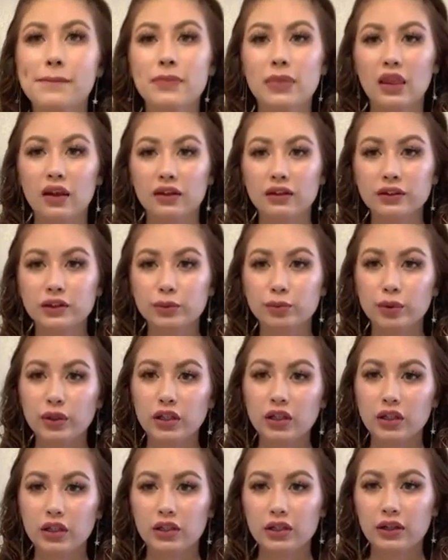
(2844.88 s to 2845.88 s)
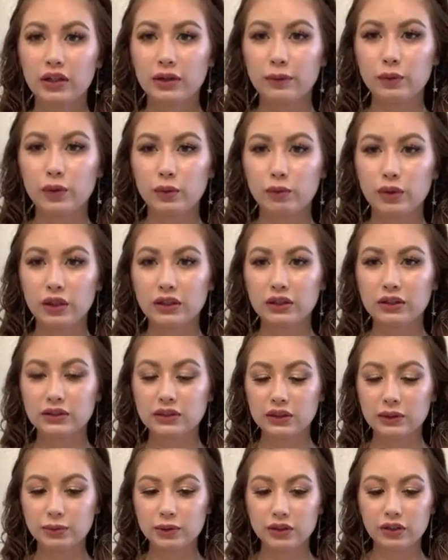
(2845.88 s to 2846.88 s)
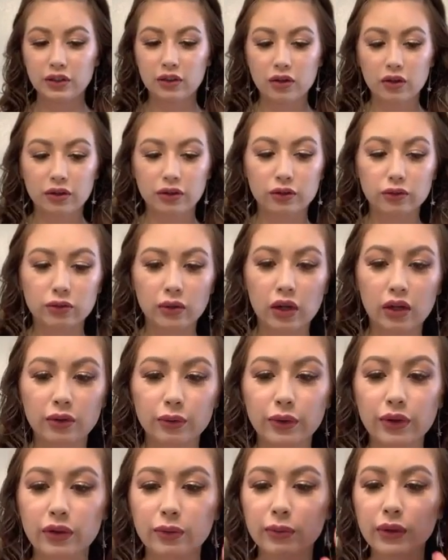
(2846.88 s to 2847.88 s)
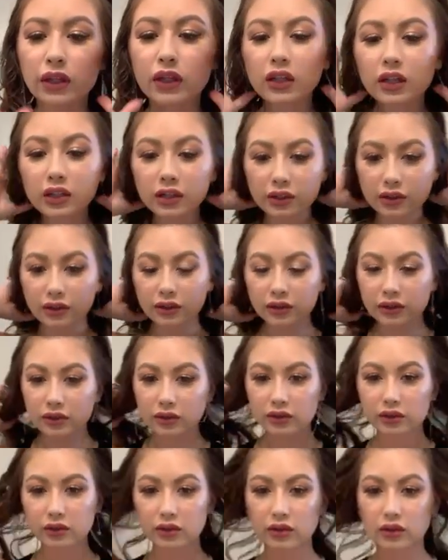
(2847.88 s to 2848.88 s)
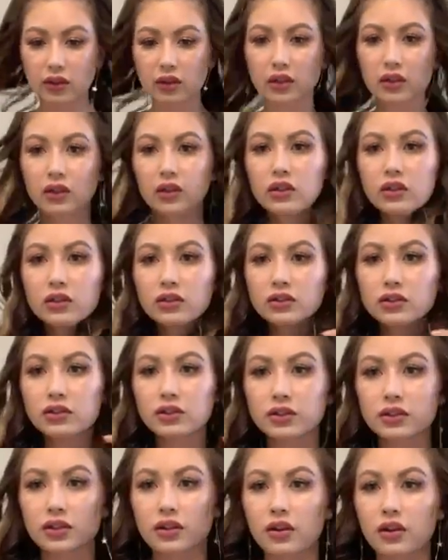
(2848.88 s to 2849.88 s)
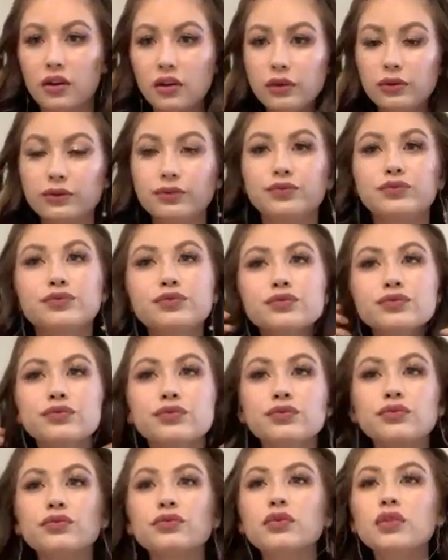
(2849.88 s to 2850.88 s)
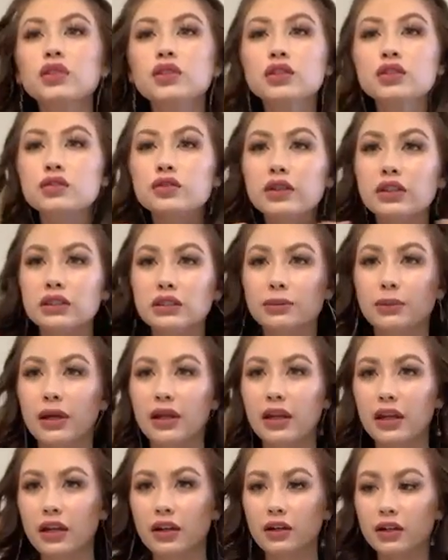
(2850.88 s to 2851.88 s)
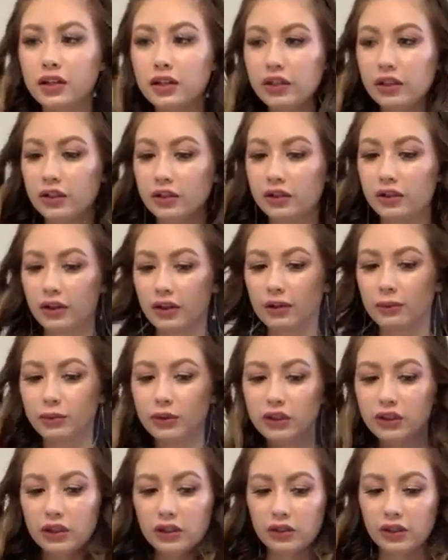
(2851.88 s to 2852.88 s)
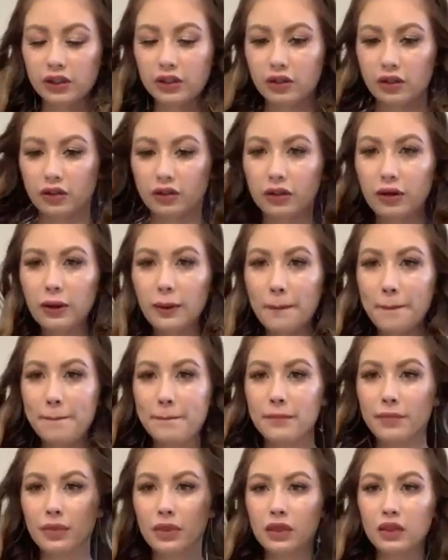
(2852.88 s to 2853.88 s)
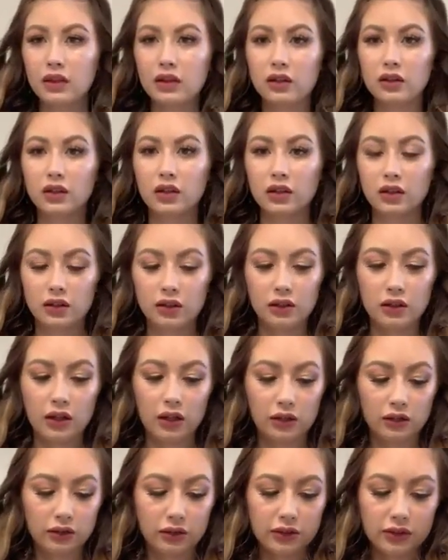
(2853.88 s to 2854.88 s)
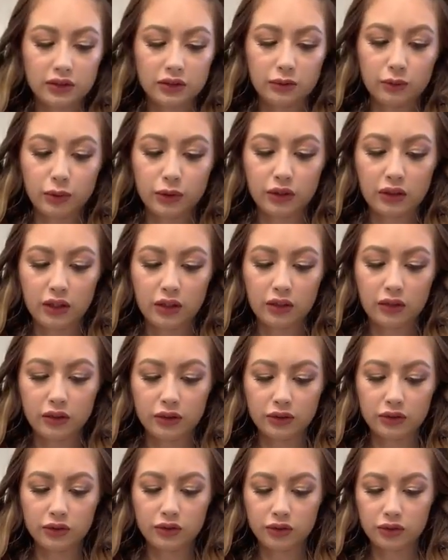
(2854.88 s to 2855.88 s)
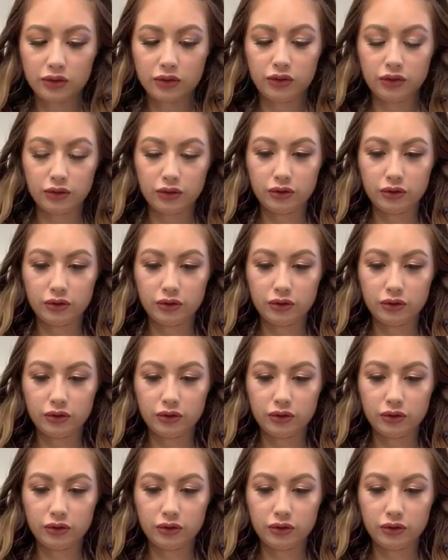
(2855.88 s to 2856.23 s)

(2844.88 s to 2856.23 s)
pretty good. I'm gonna bring this lipstick on the run with me. So, just fix my hair here. I'm gonna get like another necklace and put that on too.